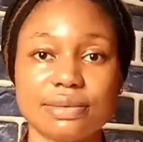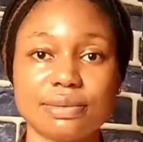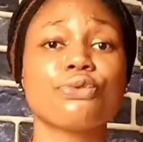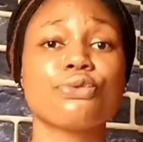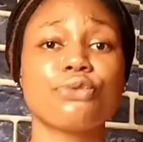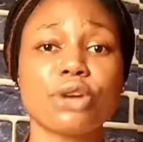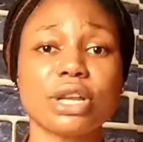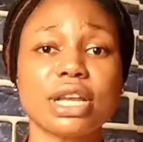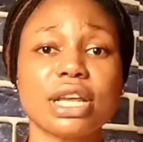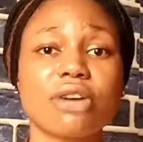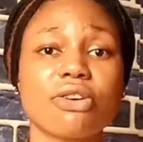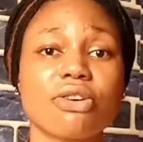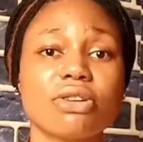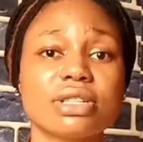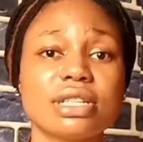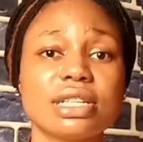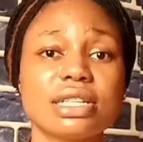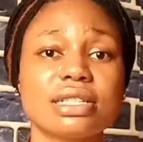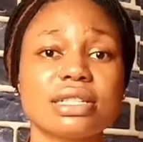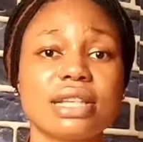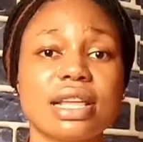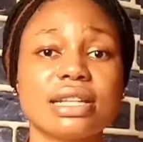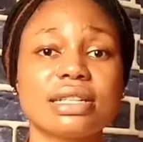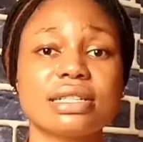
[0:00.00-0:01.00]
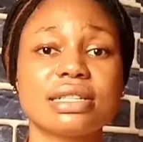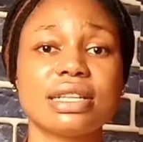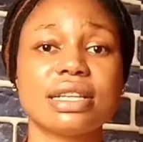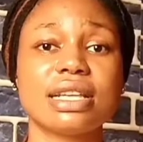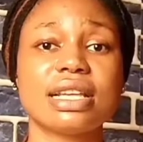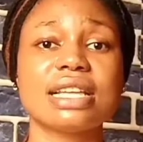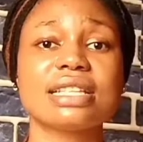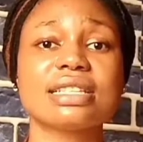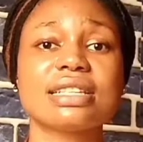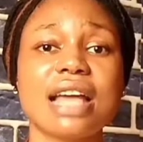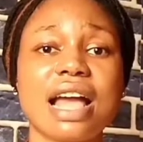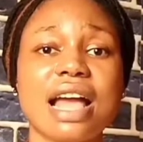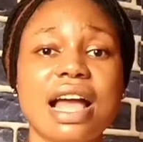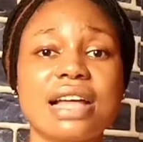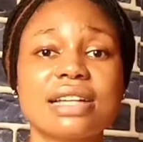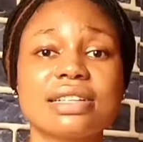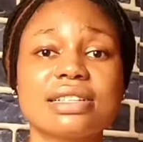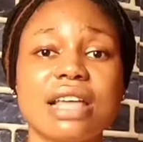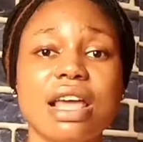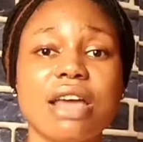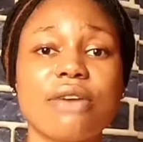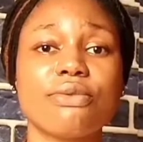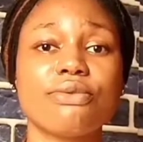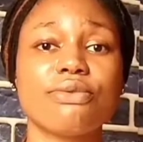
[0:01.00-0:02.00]
For the consistency, it has
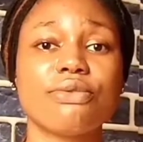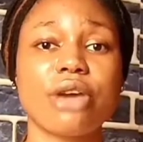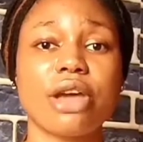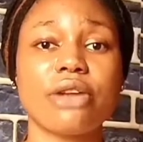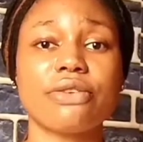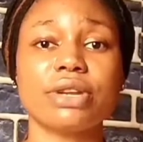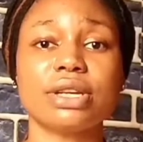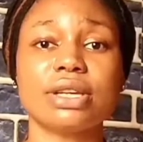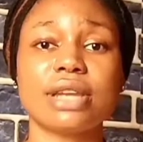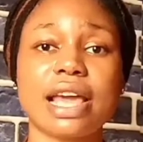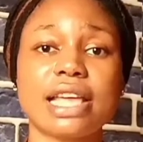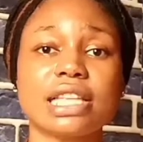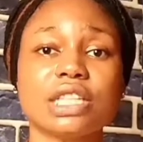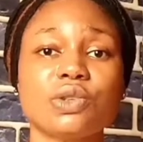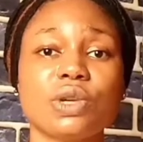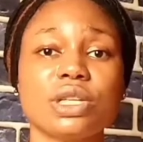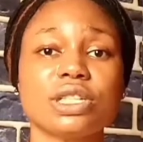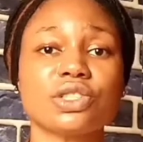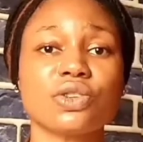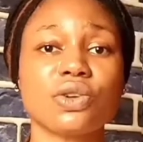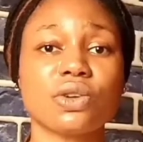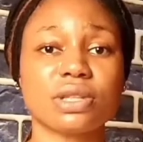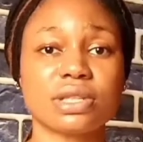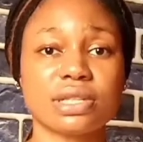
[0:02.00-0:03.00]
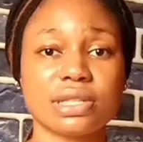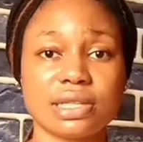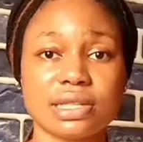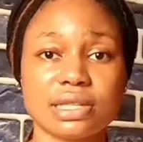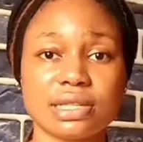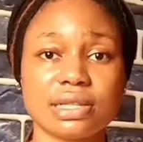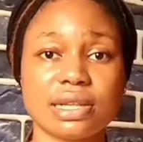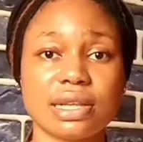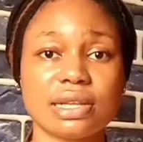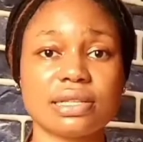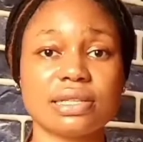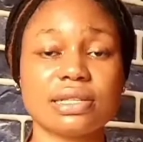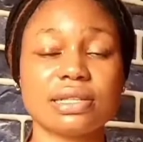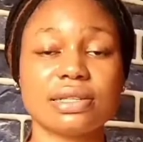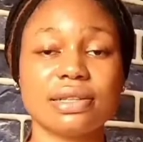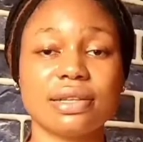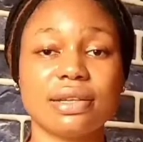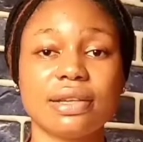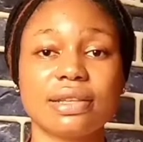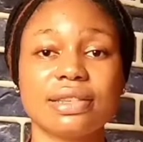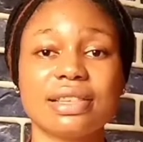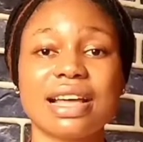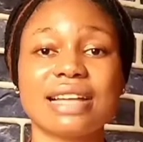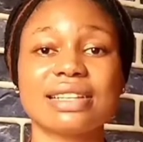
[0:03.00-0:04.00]
a very lightweight
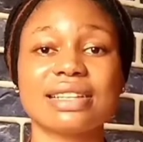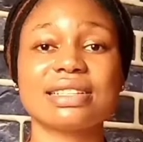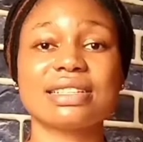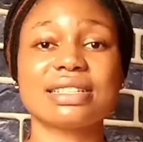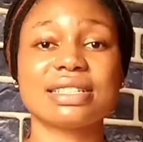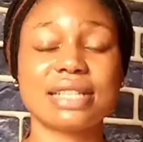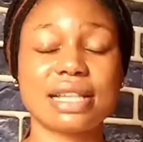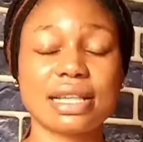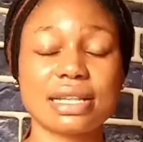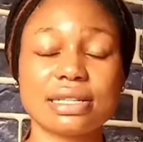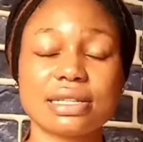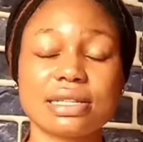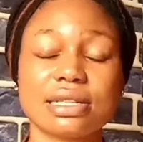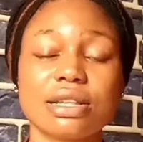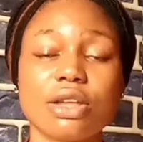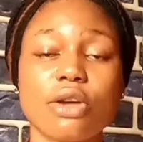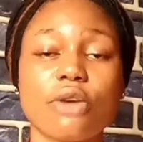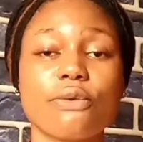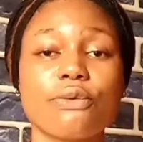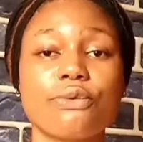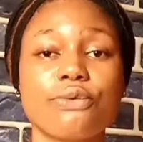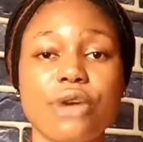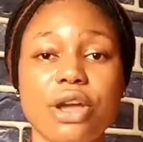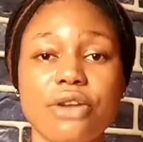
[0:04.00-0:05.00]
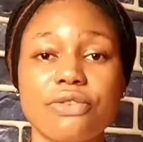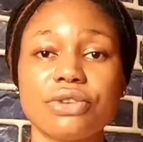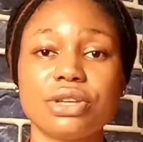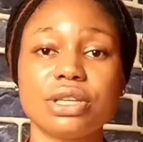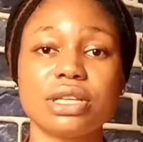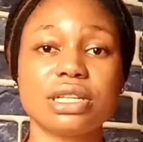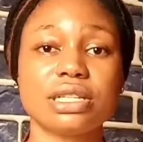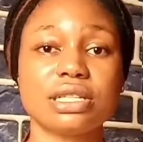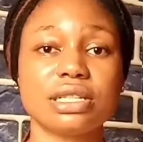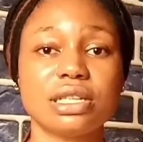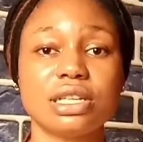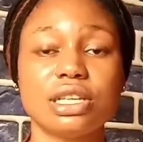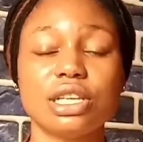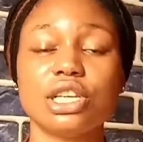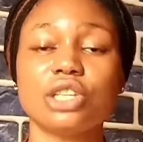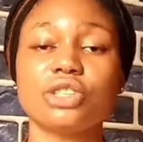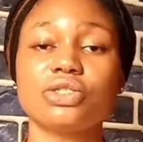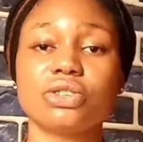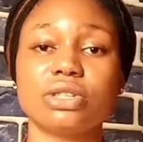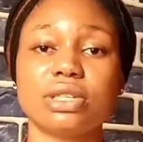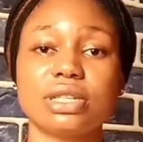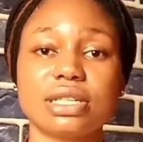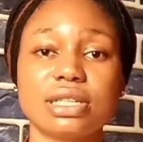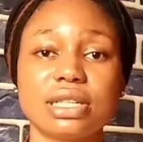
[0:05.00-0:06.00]
consistency that sinks very easily into
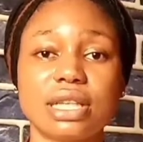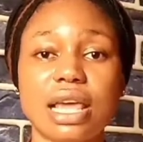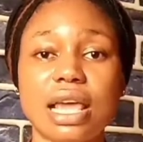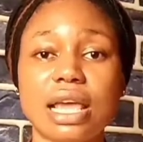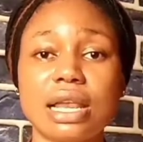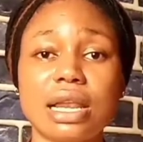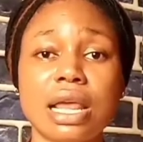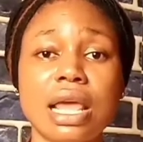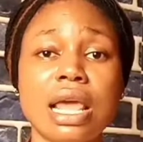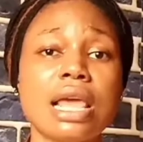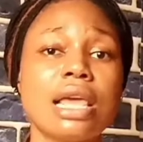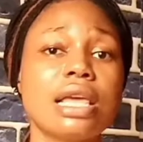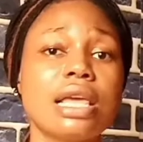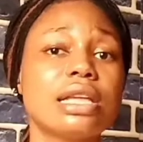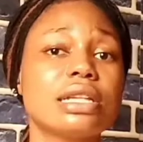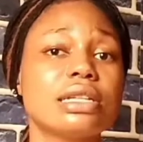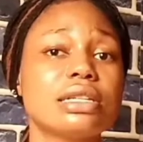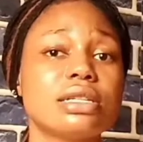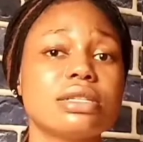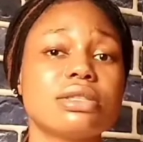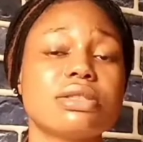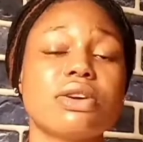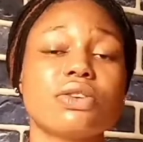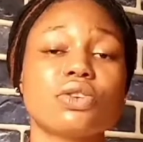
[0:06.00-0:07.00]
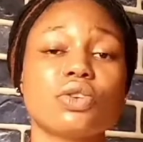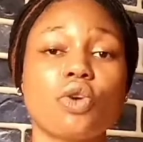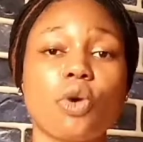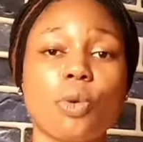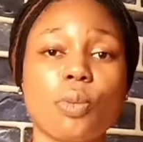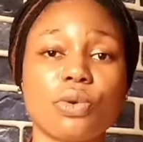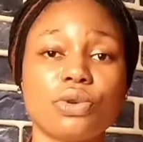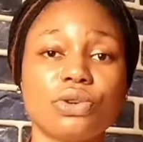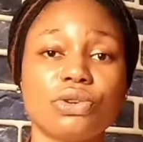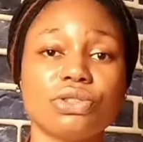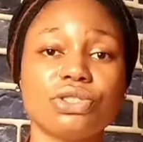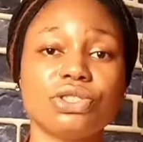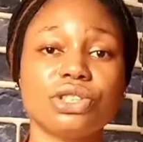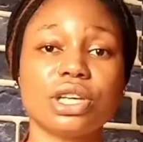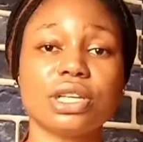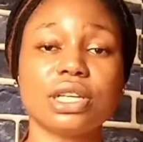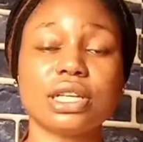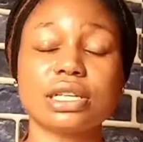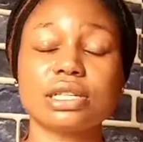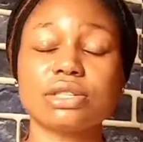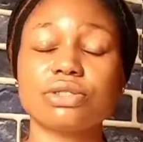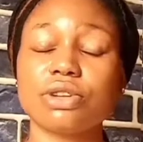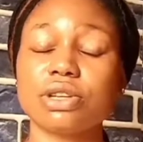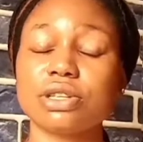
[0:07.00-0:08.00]
the skin, is
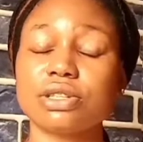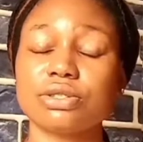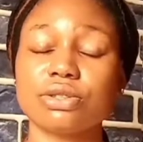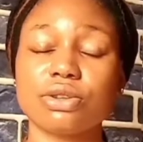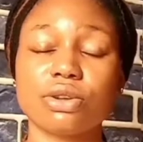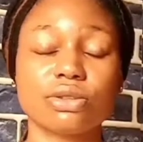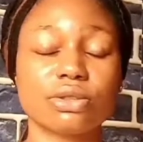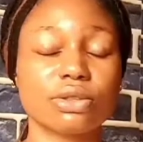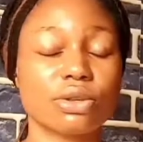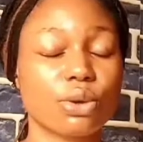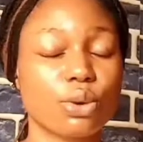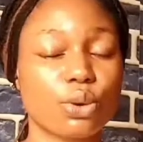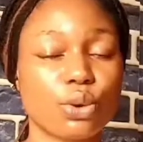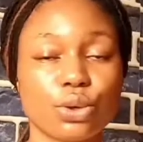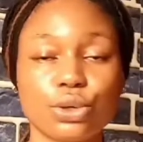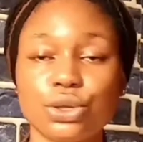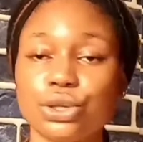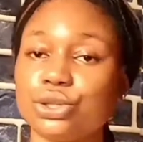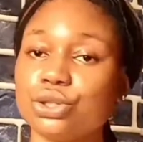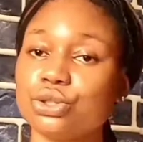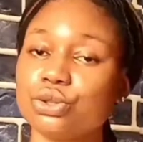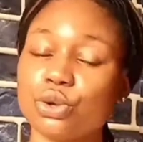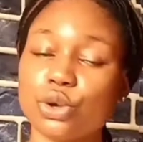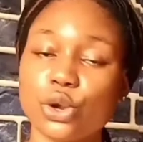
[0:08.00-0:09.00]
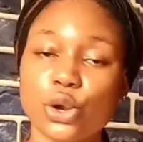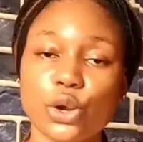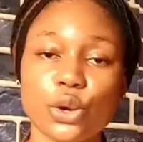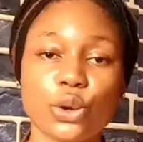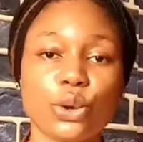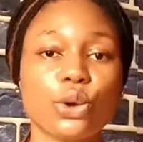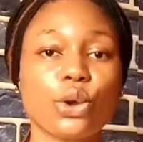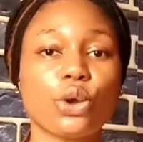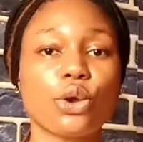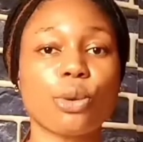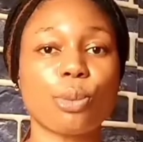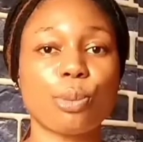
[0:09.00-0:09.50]
non-comedogenic, so it's not going to clog your